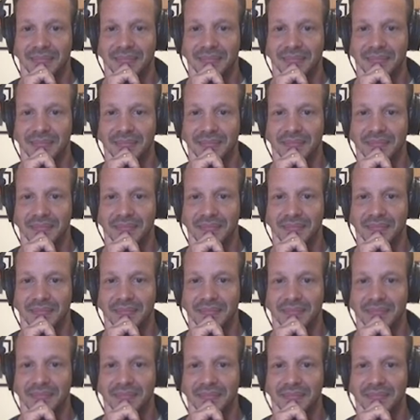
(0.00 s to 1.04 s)

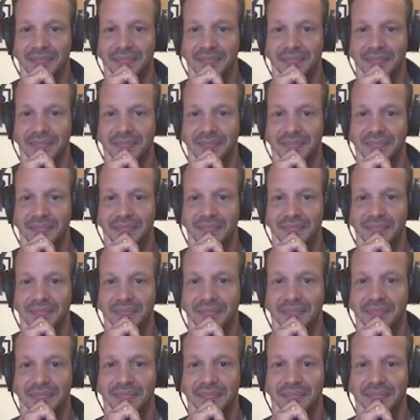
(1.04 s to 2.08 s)

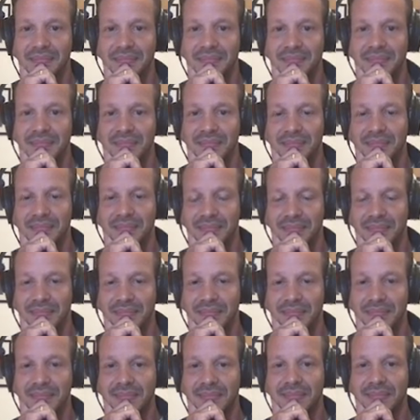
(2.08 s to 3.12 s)

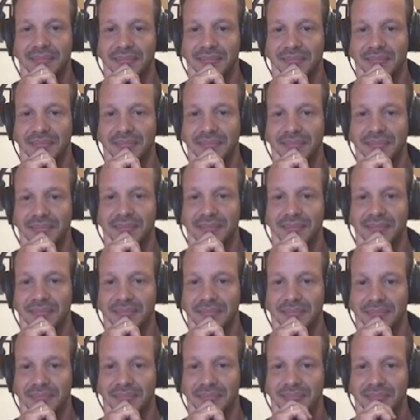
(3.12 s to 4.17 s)

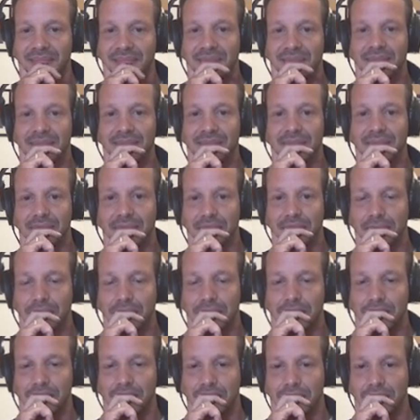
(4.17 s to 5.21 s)

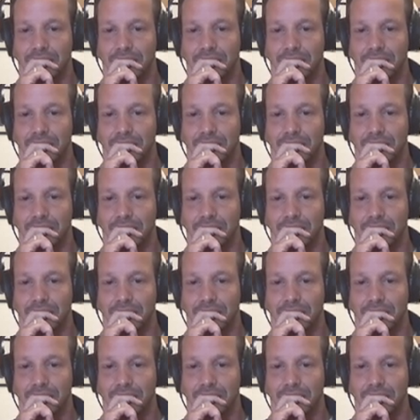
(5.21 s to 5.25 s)
This person isn't speaking.